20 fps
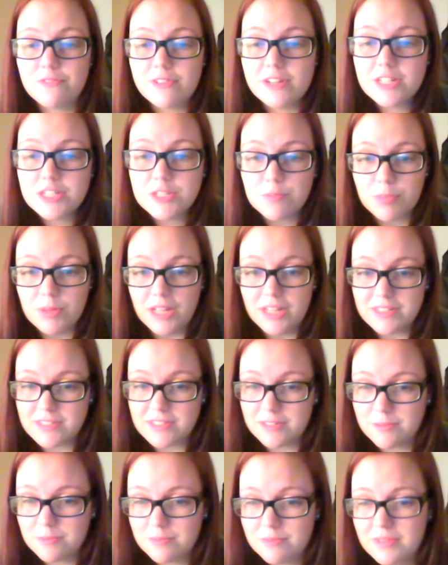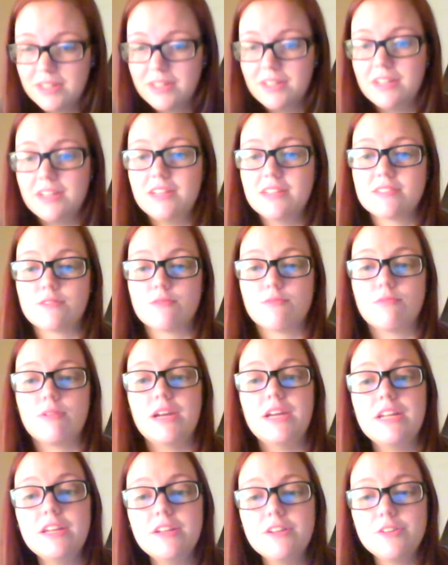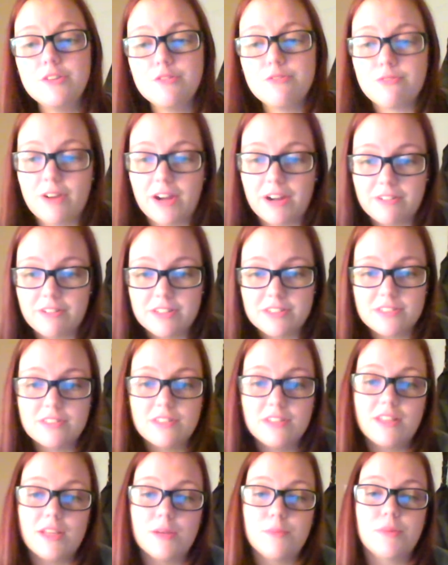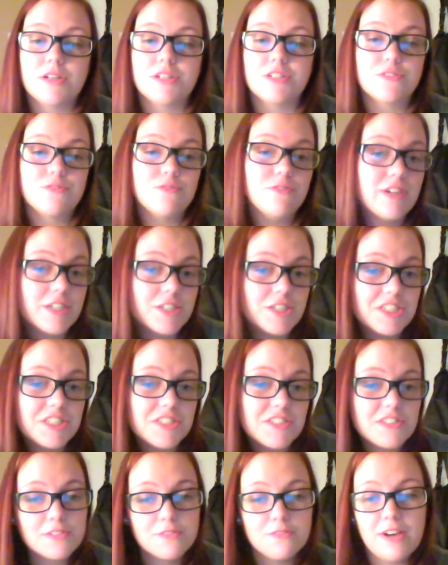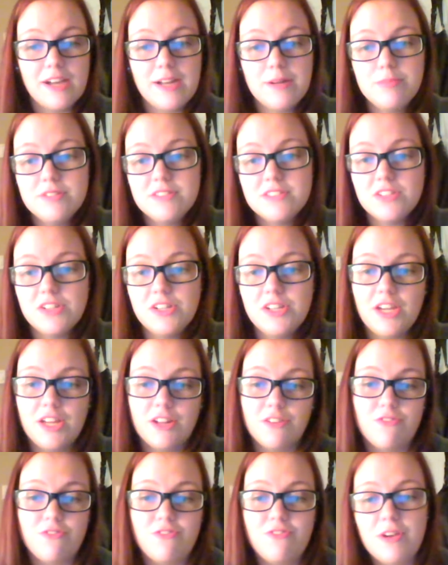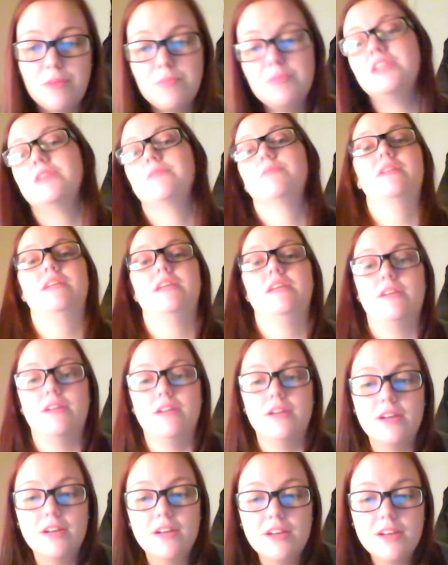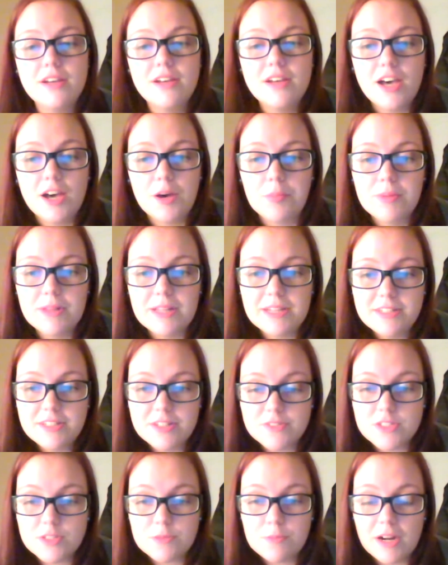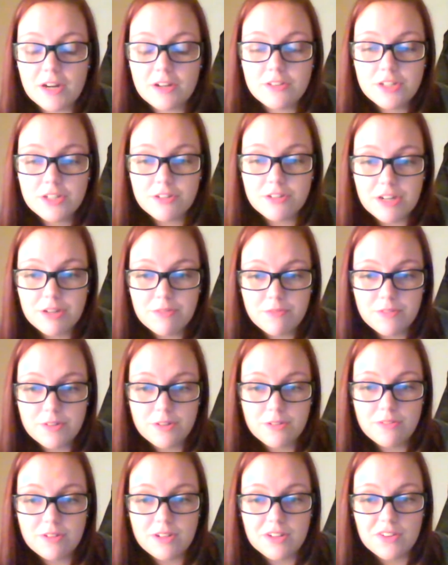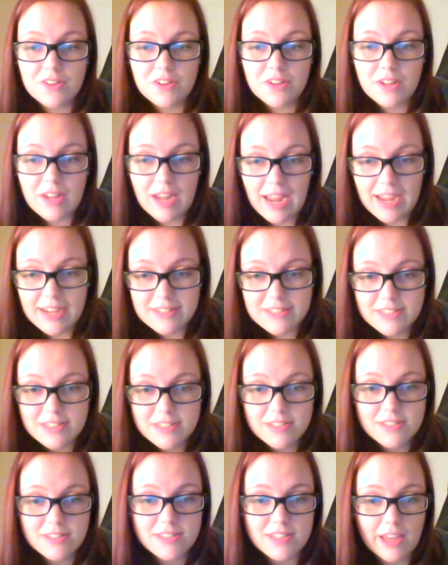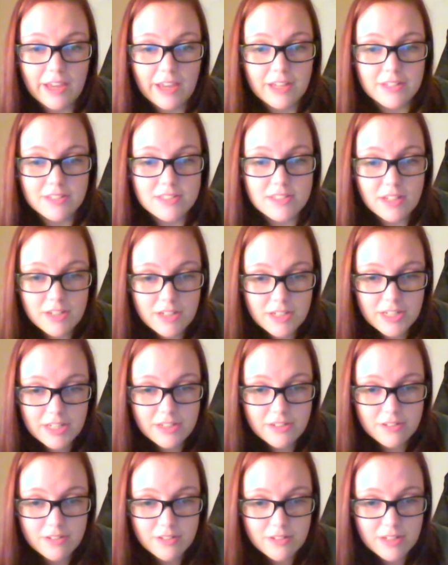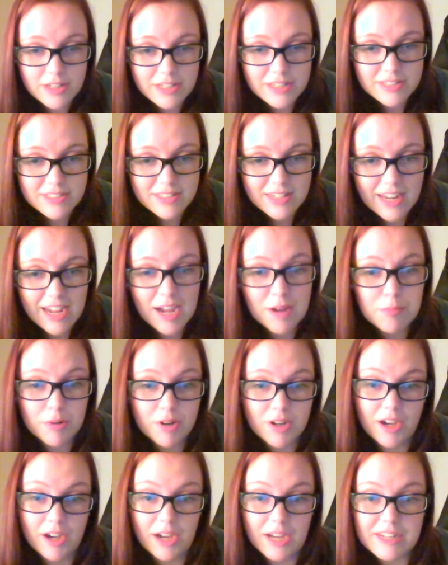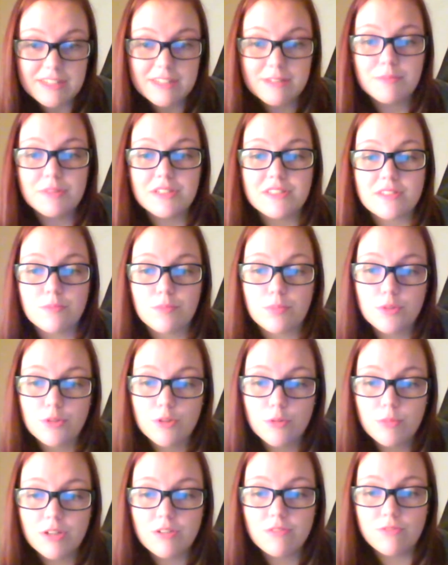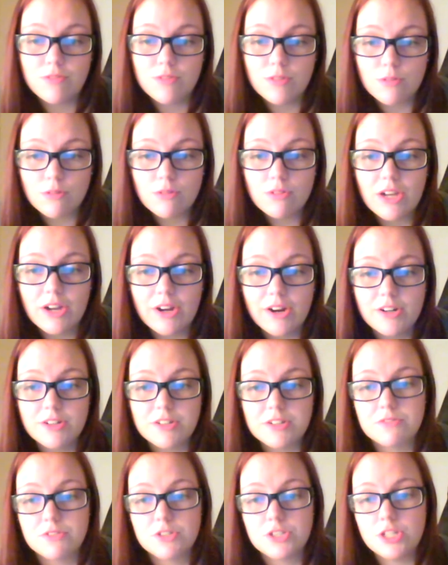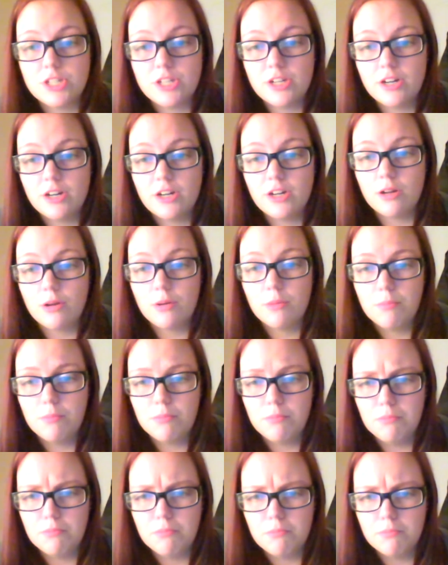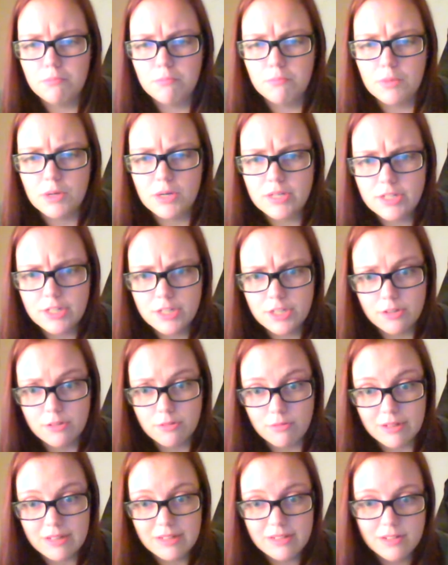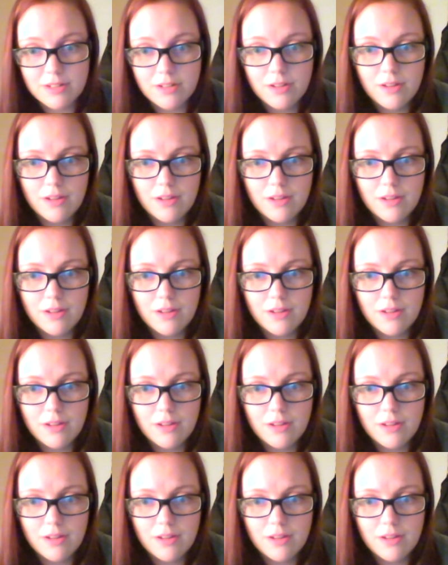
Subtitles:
Fresh Blossom is a radiant new fragrance that marries freshness, vibrancy, and femininity. A blend of sparkling grapefruit, cassis, and sun-kissed apricot meets a blooming floral heart of sheer mugwort